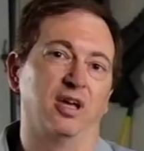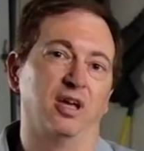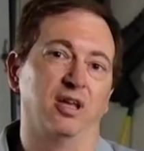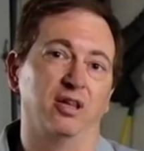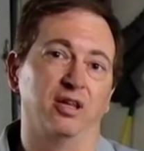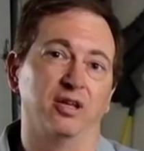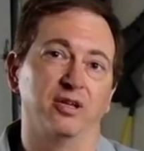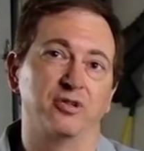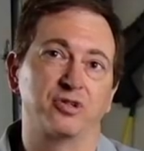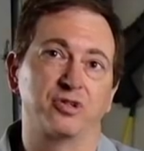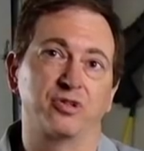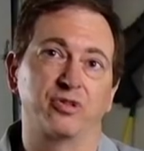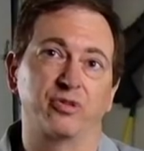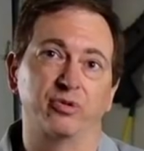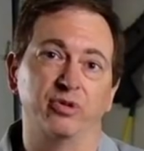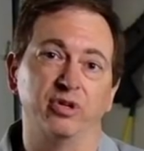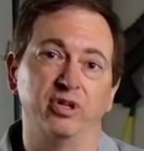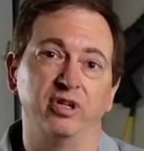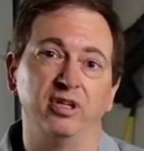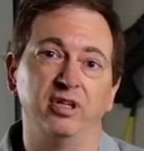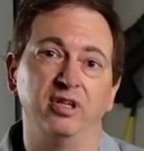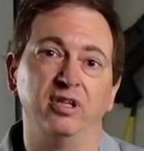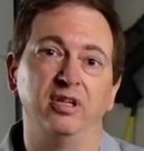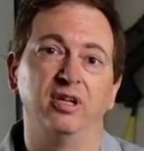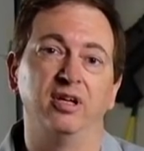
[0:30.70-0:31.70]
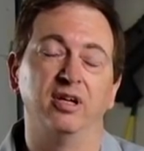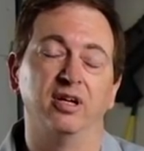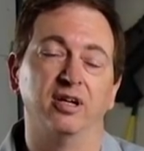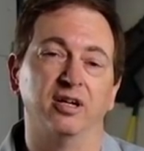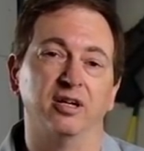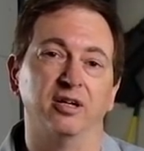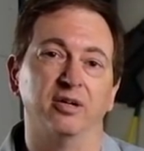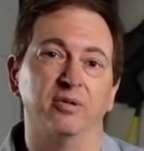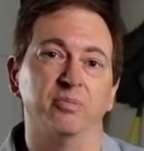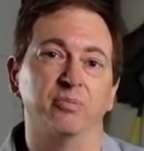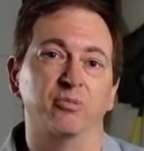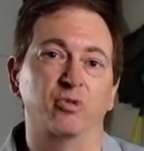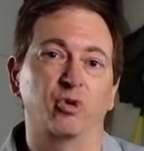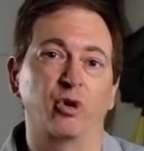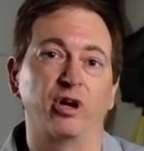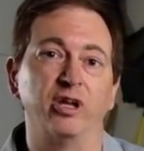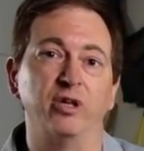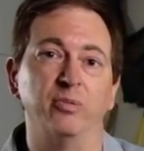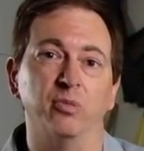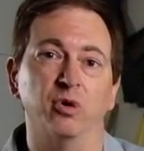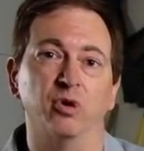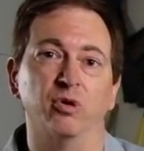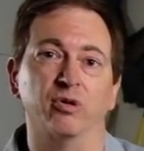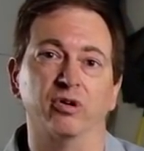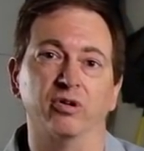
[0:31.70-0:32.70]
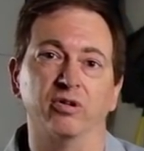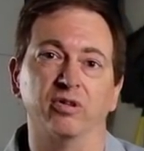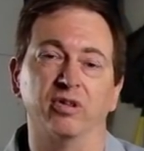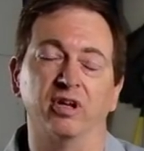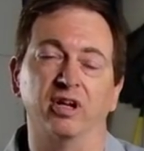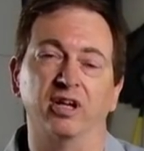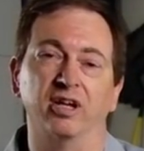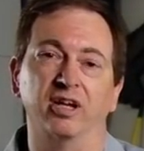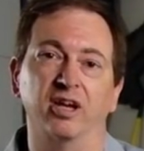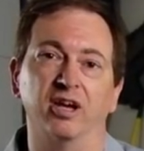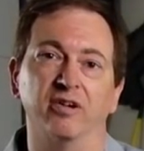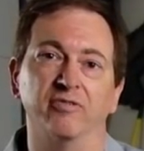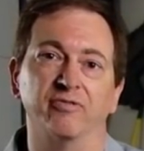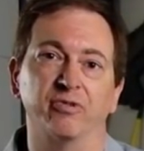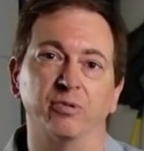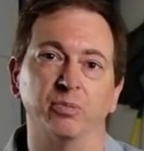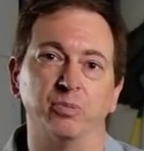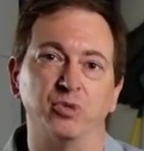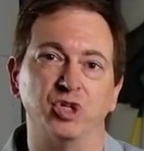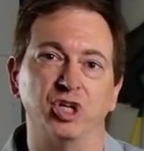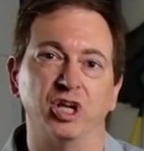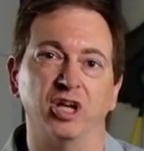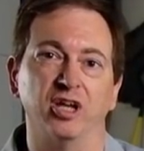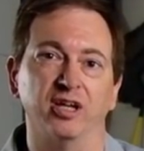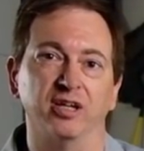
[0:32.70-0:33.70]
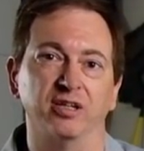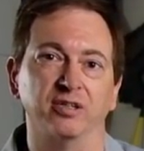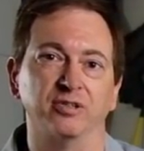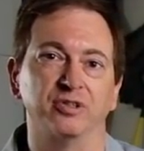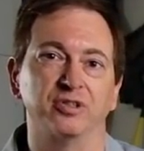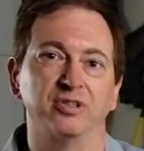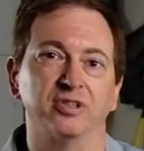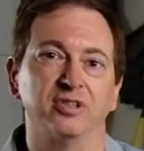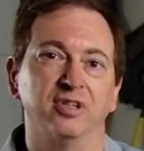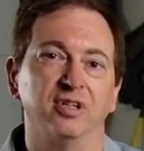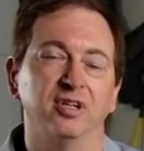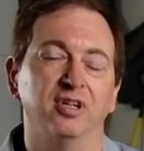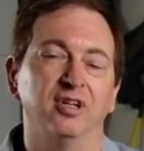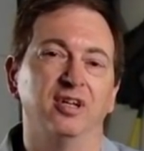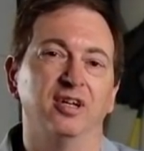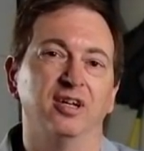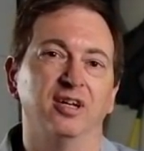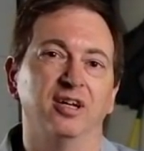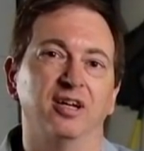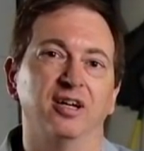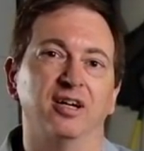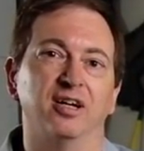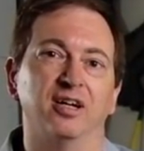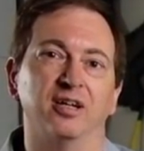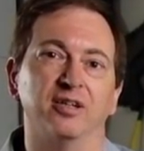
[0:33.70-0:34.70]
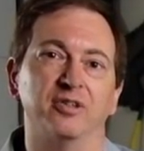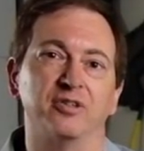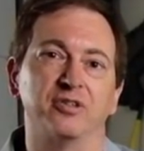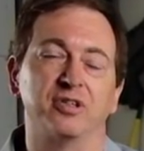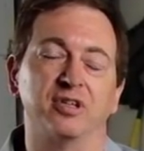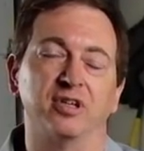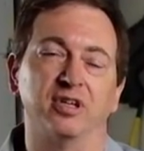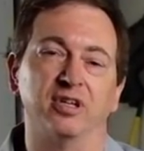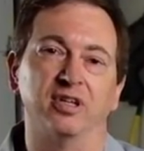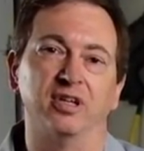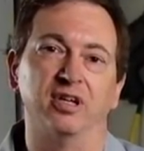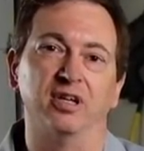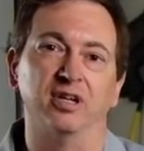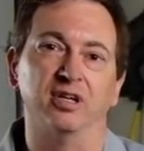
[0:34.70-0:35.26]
LS3 um, crate motor that I got from Jegs. Uh, it's a,